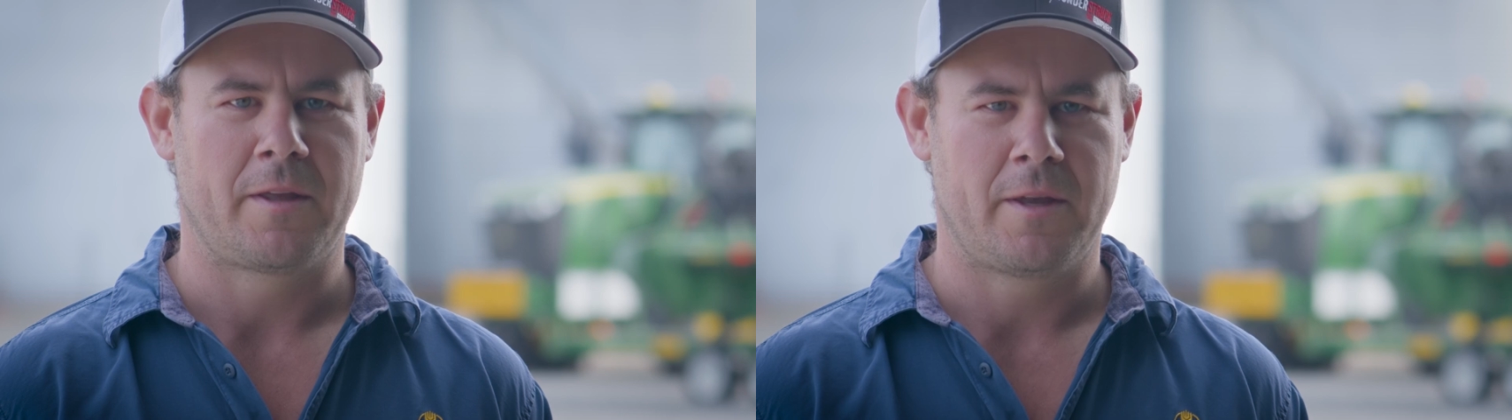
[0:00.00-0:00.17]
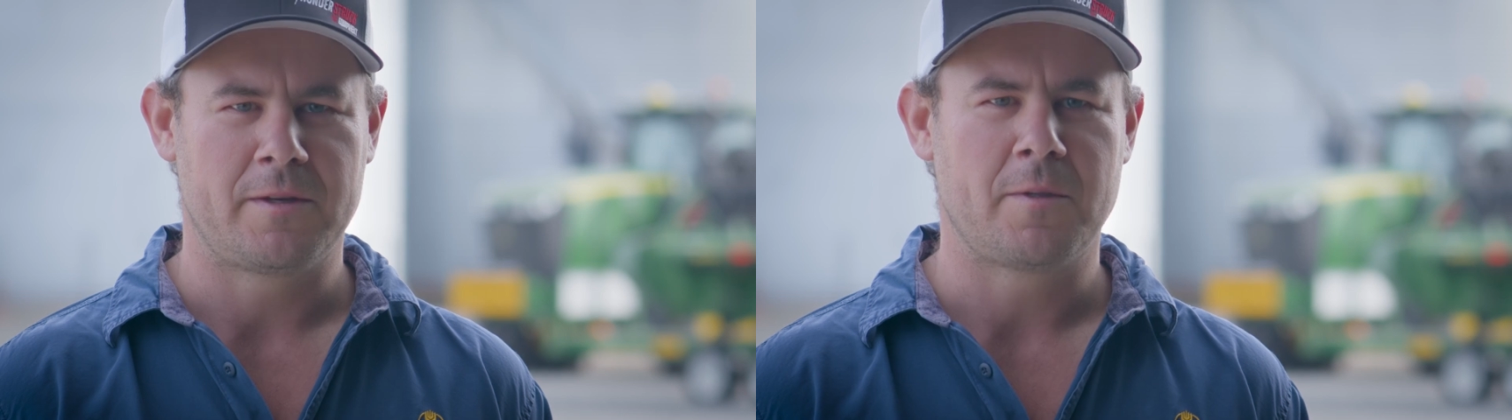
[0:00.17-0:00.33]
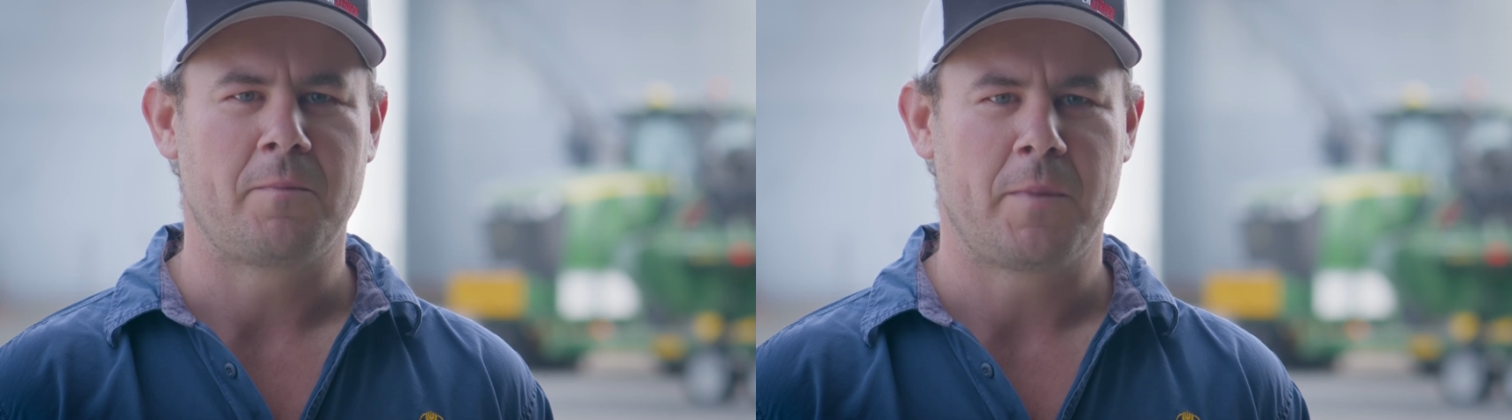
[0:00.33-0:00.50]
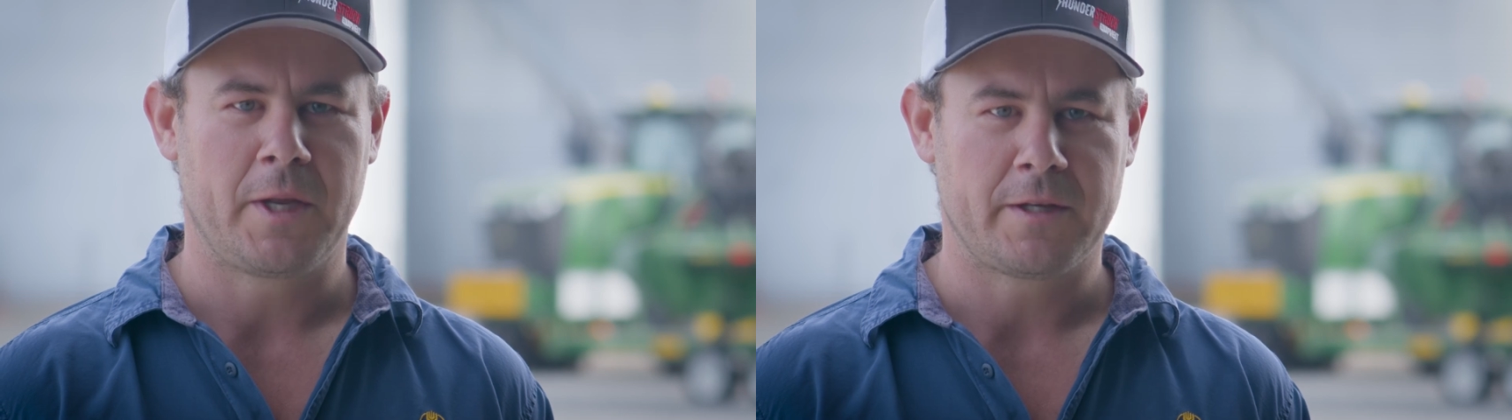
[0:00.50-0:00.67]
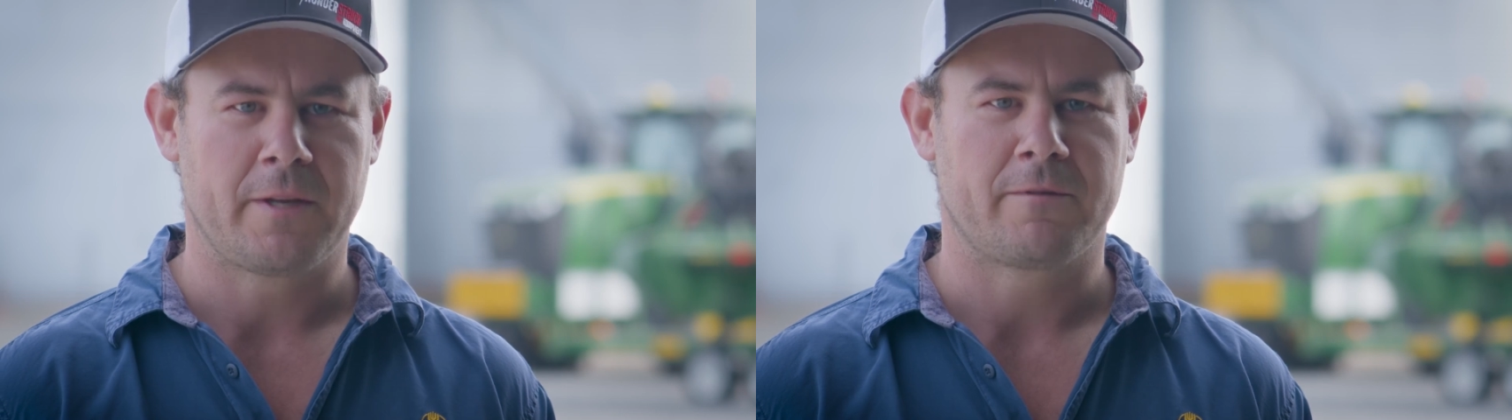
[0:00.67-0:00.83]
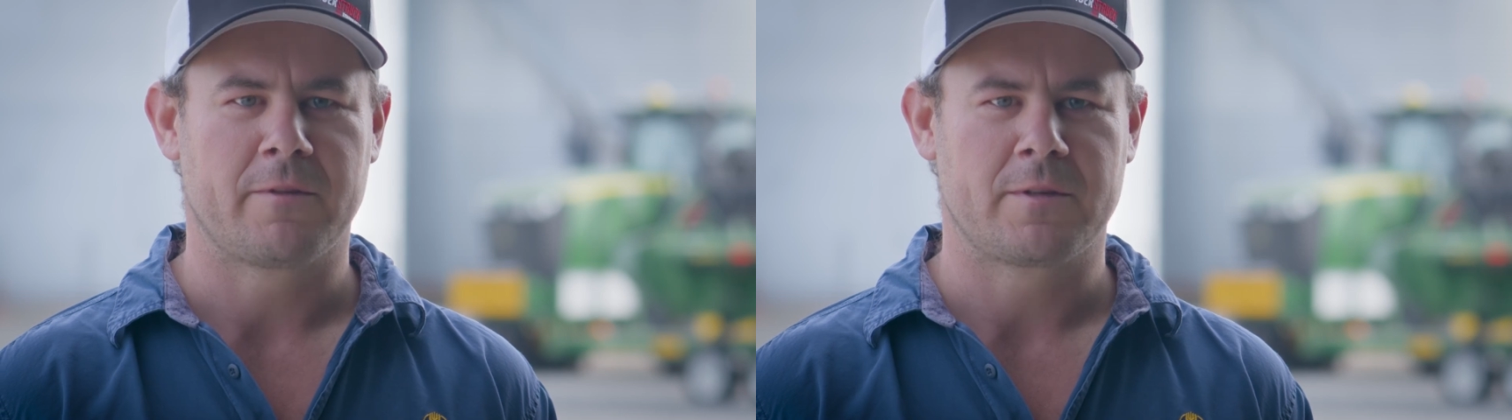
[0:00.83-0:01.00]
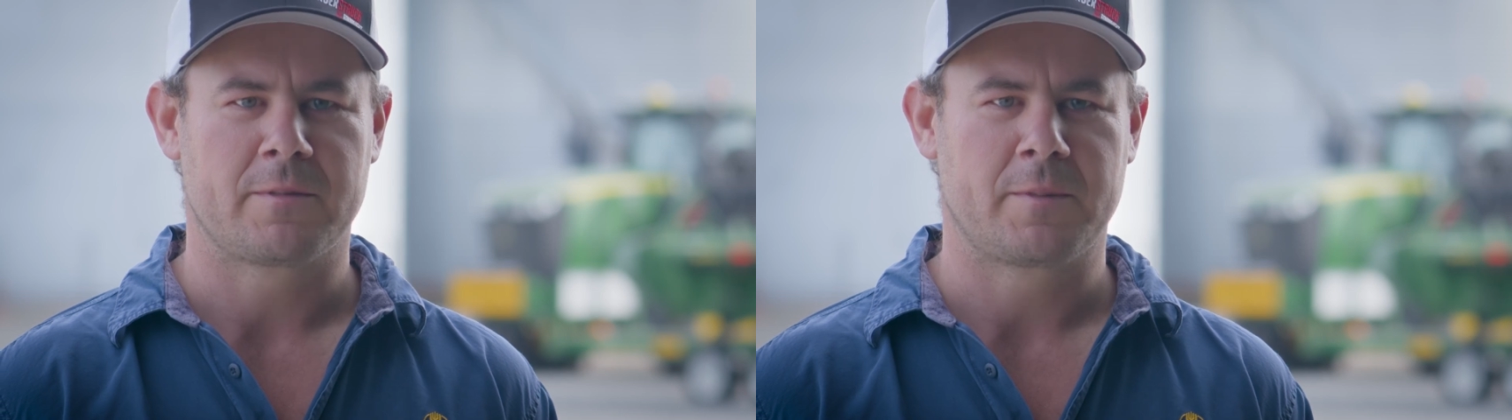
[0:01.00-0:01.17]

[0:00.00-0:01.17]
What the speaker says: there's a big difference